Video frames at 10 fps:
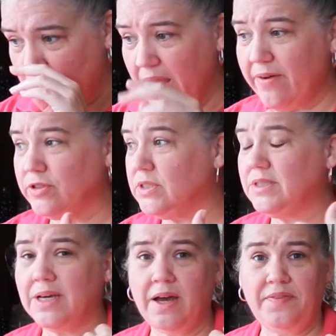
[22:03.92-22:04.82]
Ever
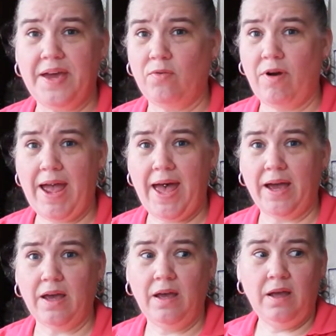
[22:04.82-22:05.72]
since I got that
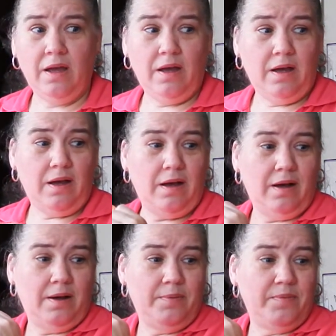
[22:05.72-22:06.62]
rack,
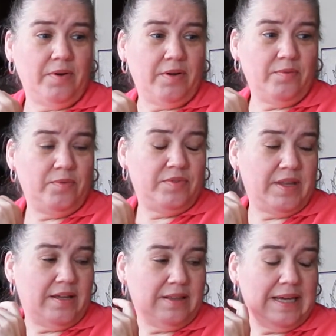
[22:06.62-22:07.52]
um,
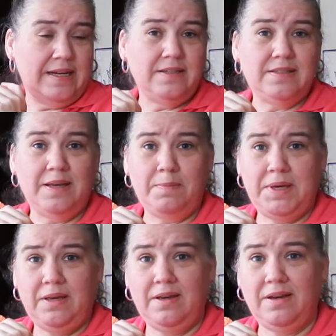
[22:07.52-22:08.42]
that lady sent
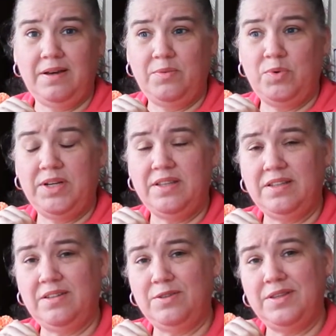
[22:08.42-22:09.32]
me, uh, one of the
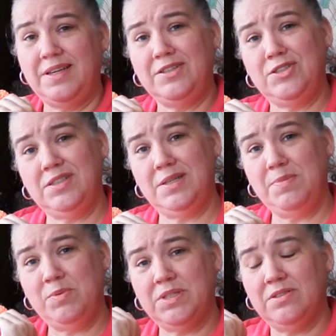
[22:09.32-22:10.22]
little things she sent
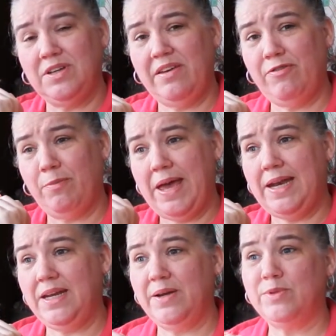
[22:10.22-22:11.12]
me was a little gift from
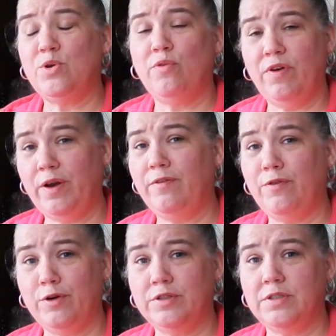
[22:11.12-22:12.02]
Addie, and it was her very
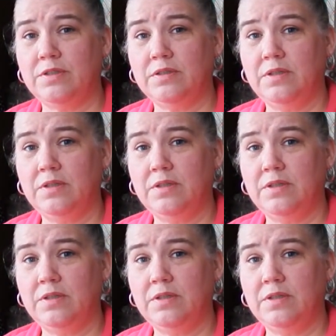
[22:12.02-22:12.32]
first